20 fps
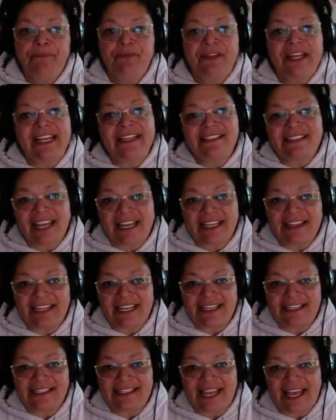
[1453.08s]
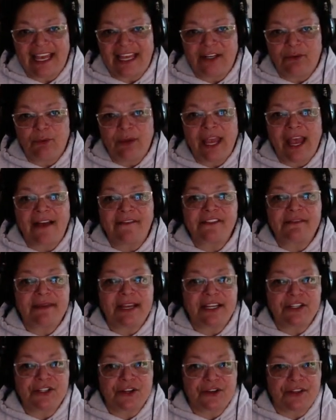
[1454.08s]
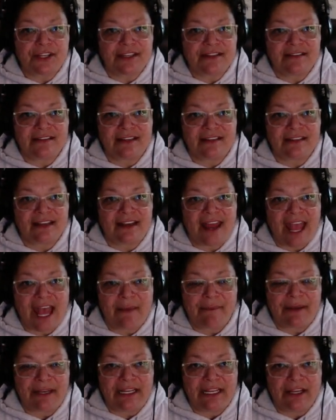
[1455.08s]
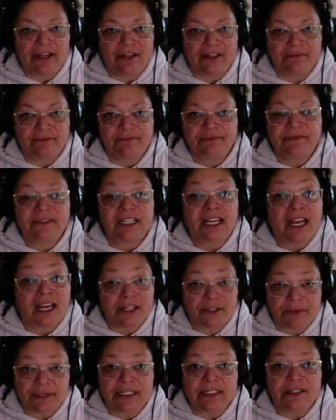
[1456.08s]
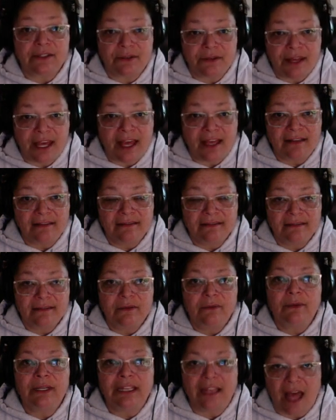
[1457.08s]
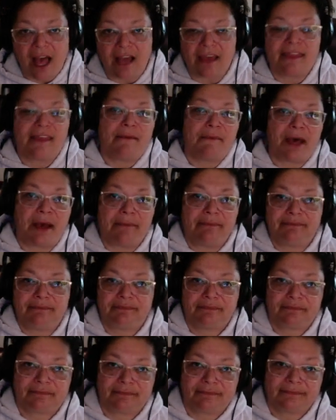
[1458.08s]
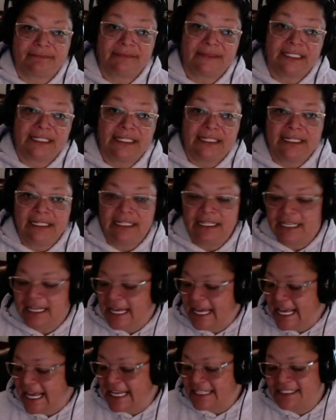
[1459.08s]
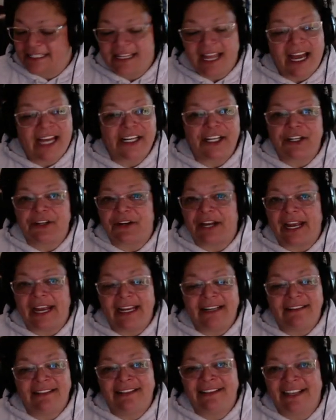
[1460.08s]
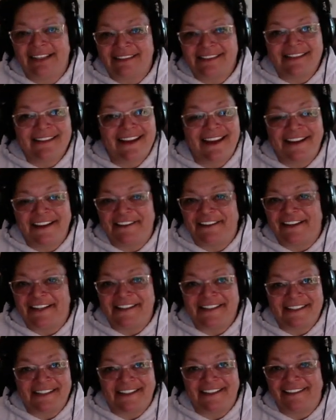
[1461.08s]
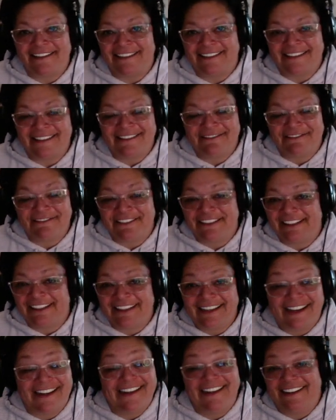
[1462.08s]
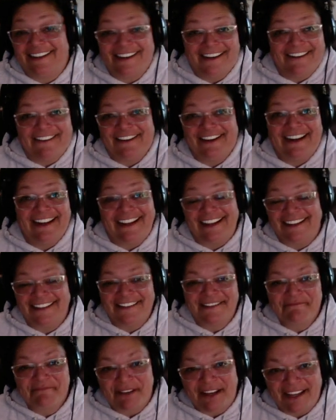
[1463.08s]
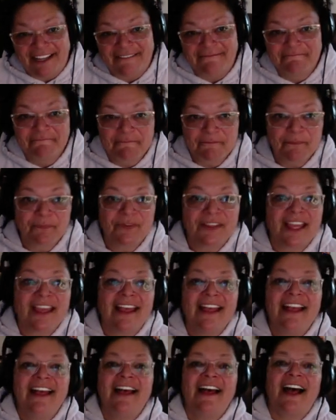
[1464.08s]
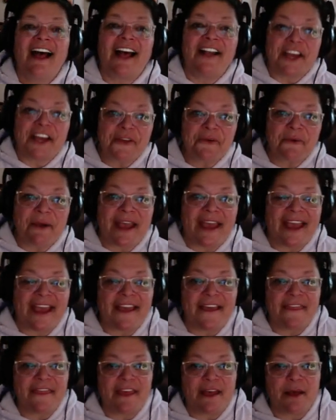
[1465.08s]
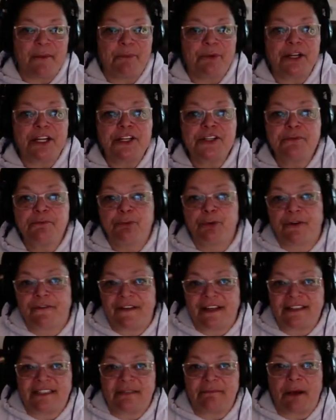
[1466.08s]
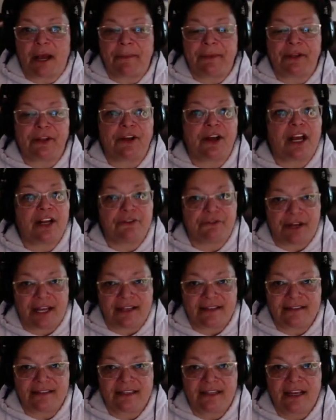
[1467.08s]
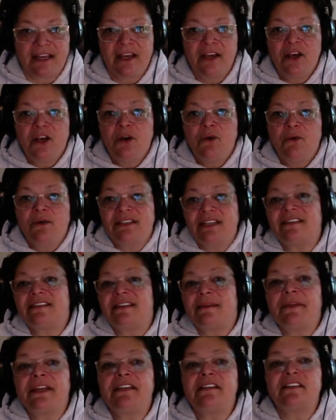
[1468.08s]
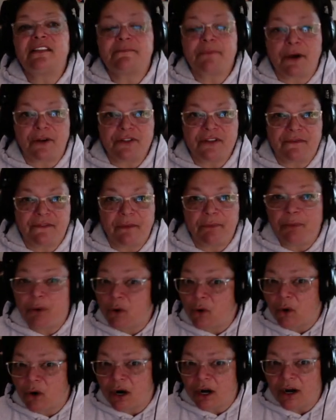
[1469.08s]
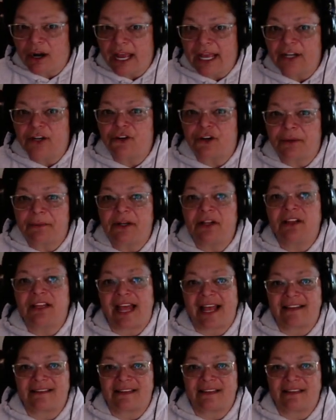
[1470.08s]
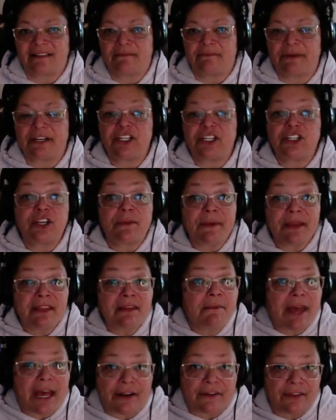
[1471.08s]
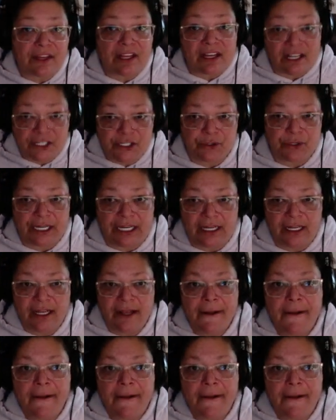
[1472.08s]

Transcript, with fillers: It's like they said, we have to make sure this doesn't happen here. How do we do that? We lock them up. It's not a great it's not a great start. It's really kind of not a great end, but Another way the British prevented popular unrest was to simply dispose of the poor and criminal classes by shipping them out of the country.